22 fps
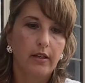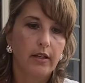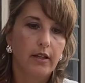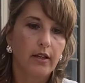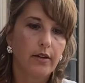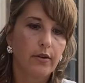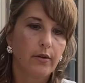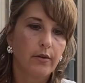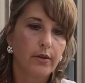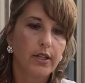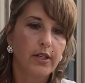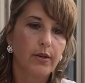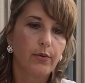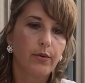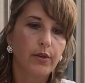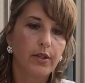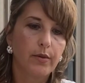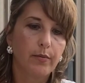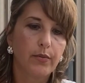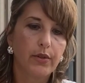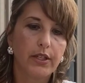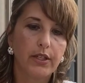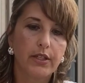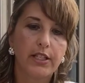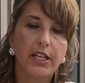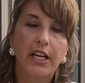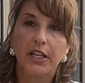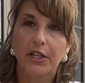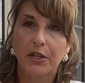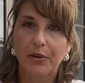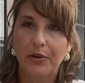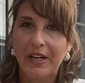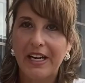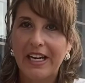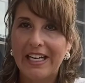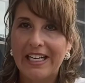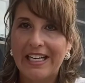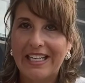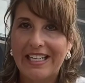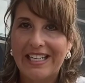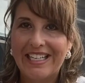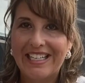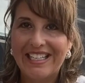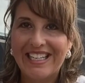You know, he wouldn't be
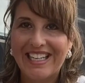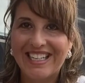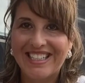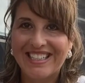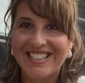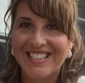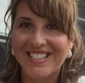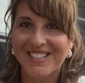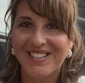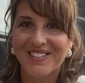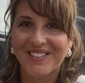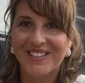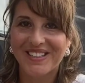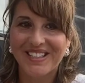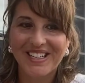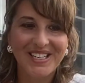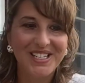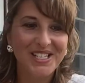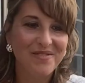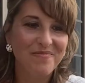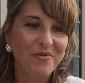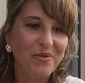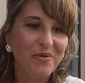decorating it like this on a nice